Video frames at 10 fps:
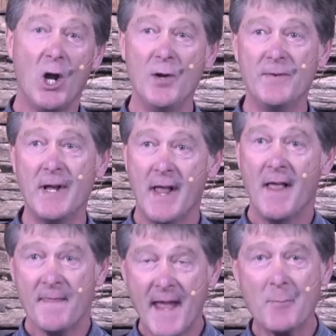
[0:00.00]
over
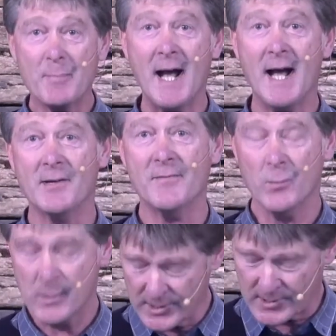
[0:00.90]
that part
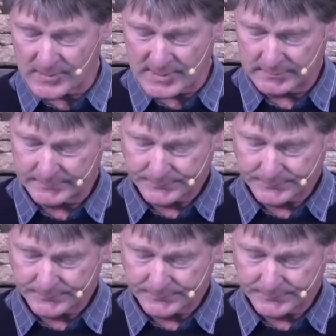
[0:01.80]
of the world.